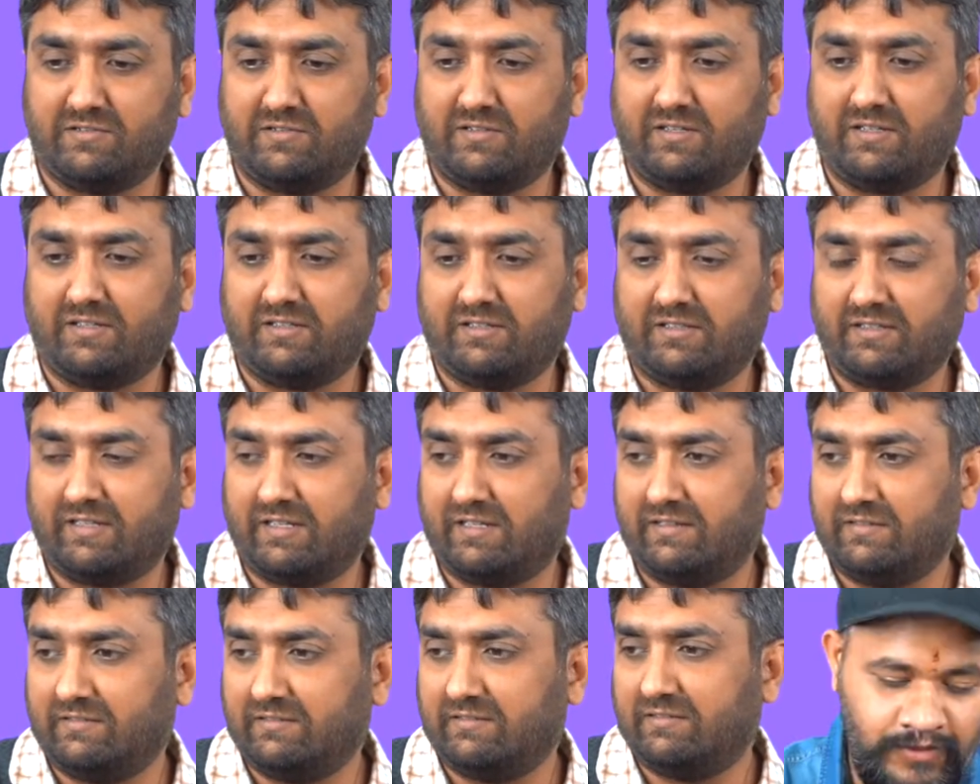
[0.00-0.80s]
Sorry.
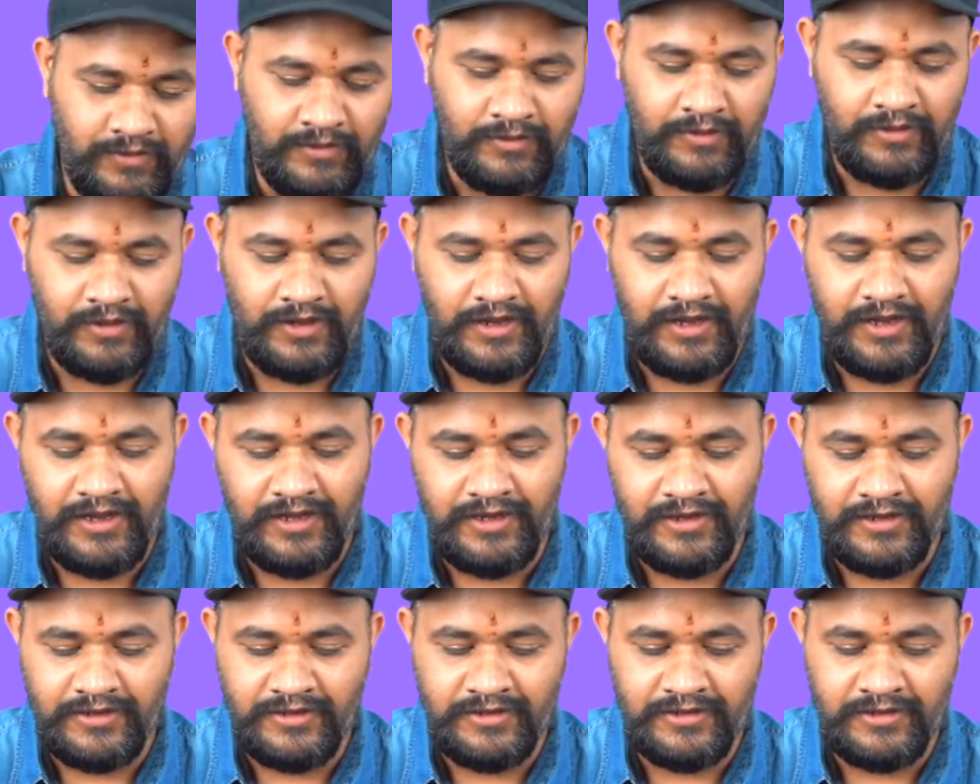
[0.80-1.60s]
Yeah.
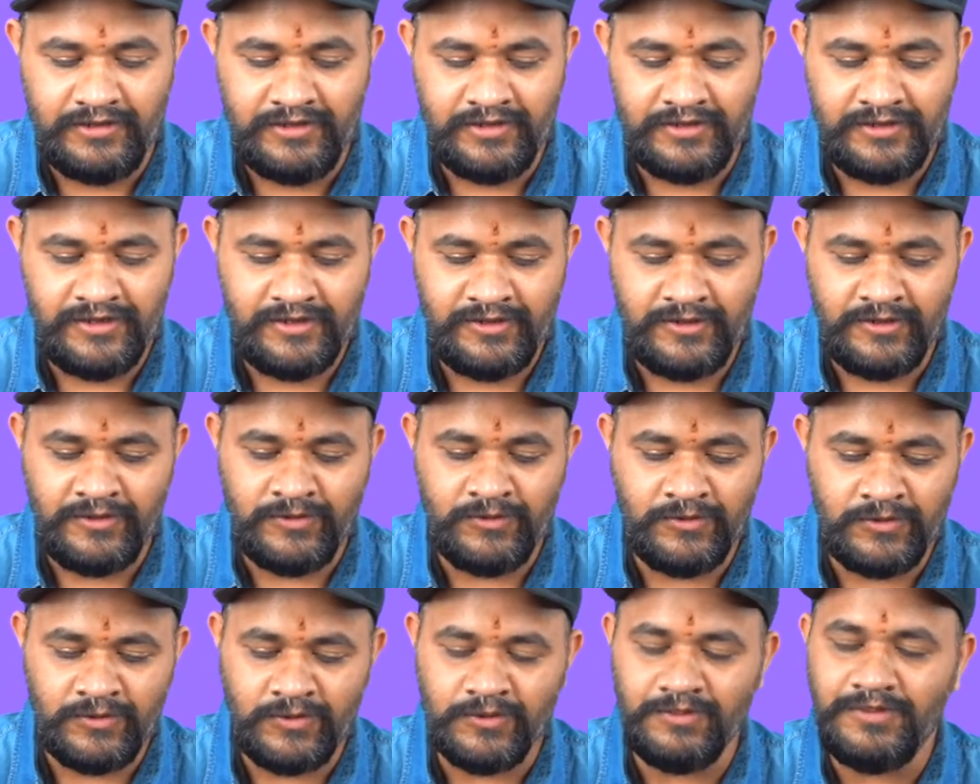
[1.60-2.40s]
This is
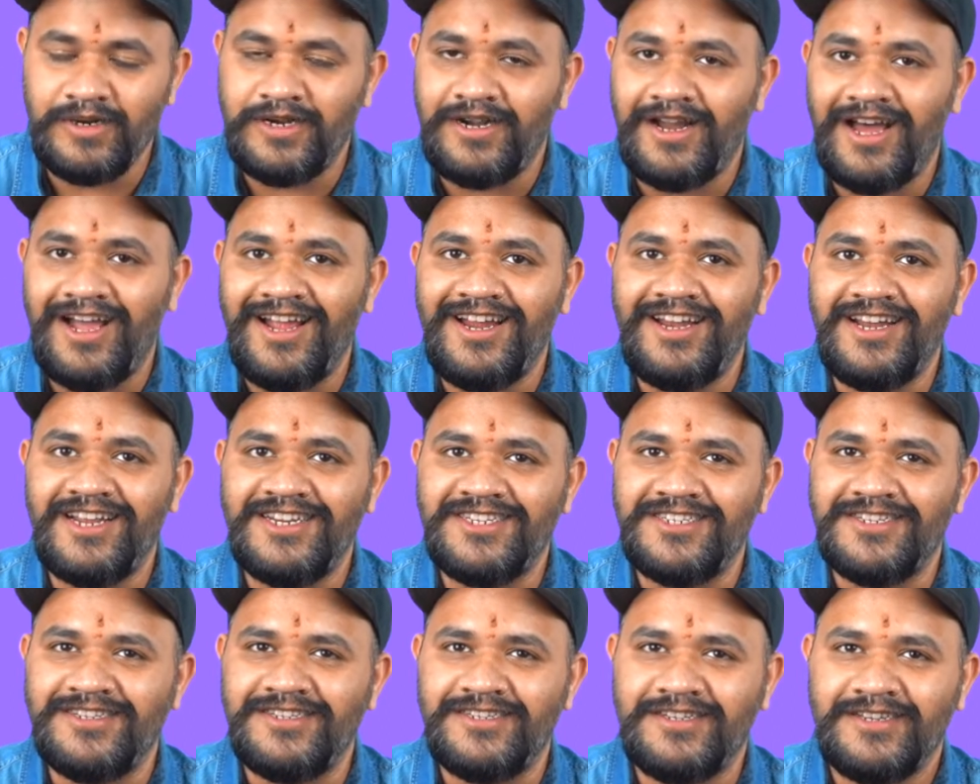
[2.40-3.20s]
used to mend
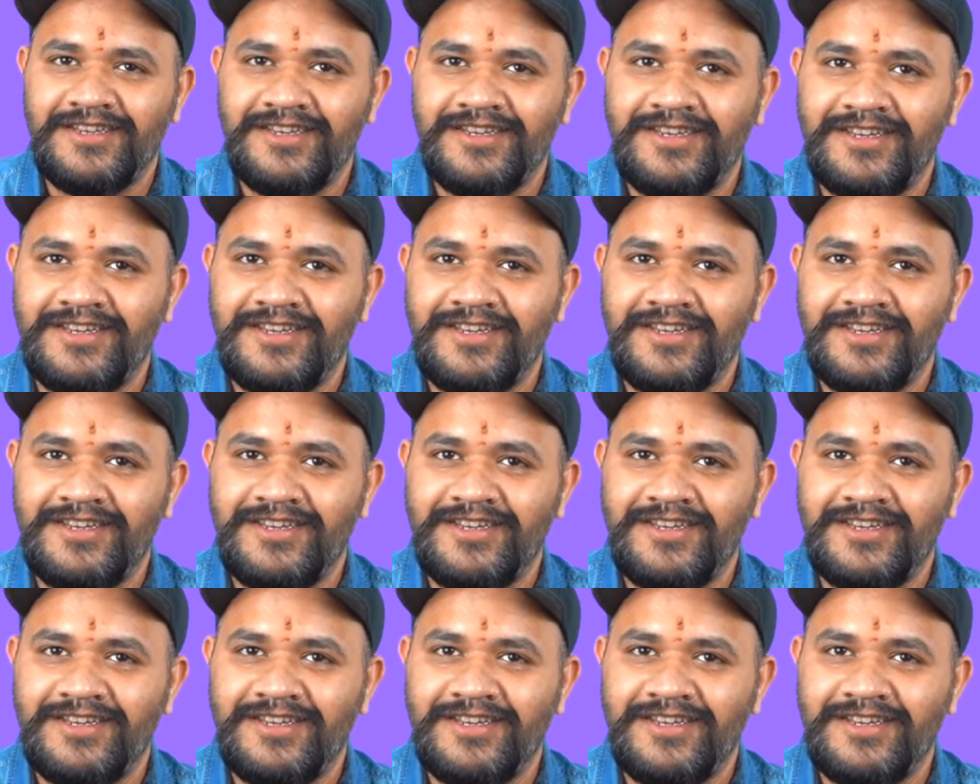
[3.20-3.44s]
eyelashes.